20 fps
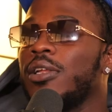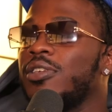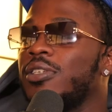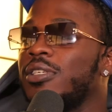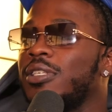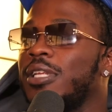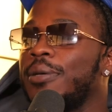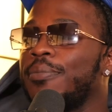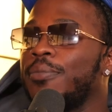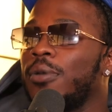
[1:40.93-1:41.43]
of just
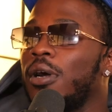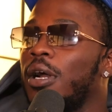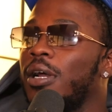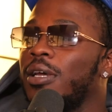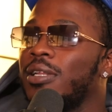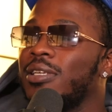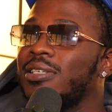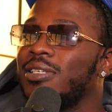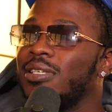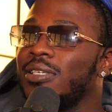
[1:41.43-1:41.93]
stepped
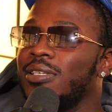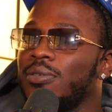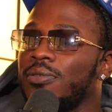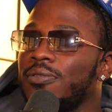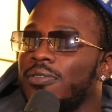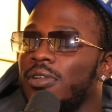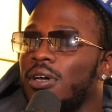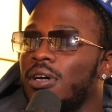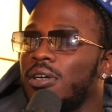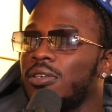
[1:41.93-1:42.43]
behind the scenes of
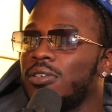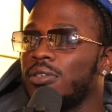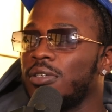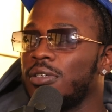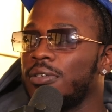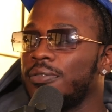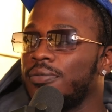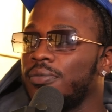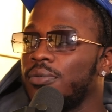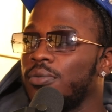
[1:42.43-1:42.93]
a lot of
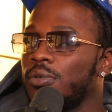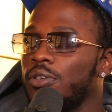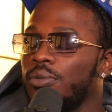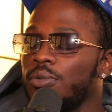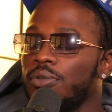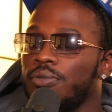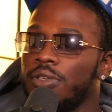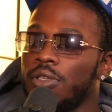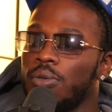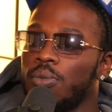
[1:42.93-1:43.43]
stuff because
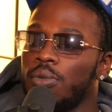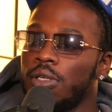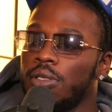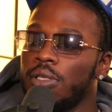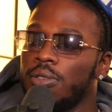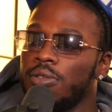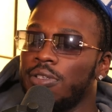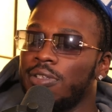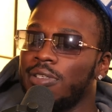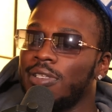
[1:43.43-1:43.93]
we really want
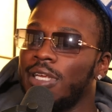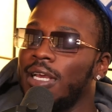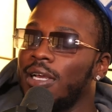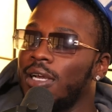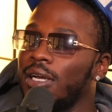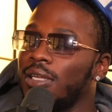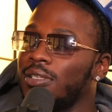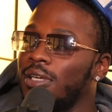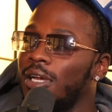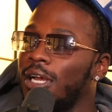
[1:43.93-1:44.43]
to just take
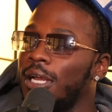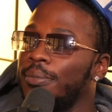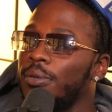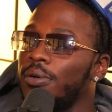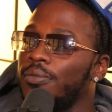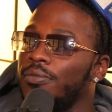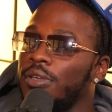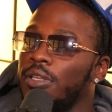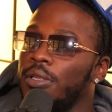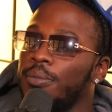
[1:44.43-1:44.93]
our time
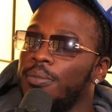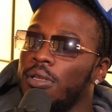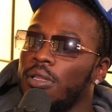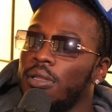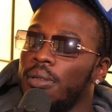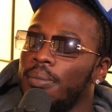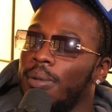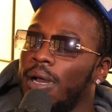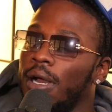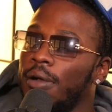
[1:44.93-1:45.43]
on really being
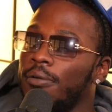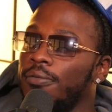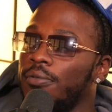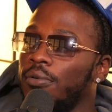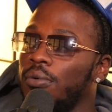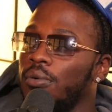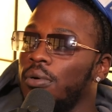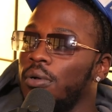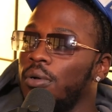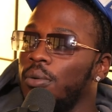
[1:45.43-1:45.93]

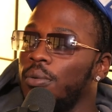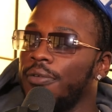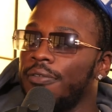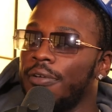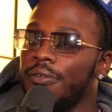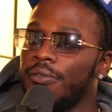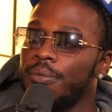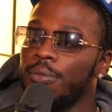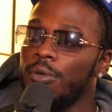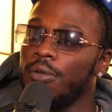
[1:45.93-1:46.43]
impactful with
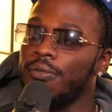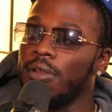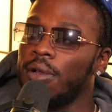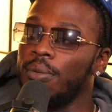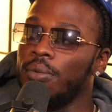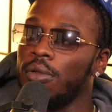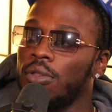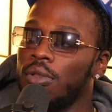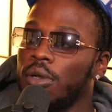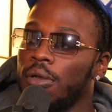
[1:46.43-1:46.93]
every move that
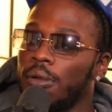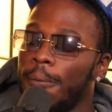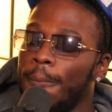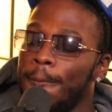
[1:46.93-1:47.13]
we've done.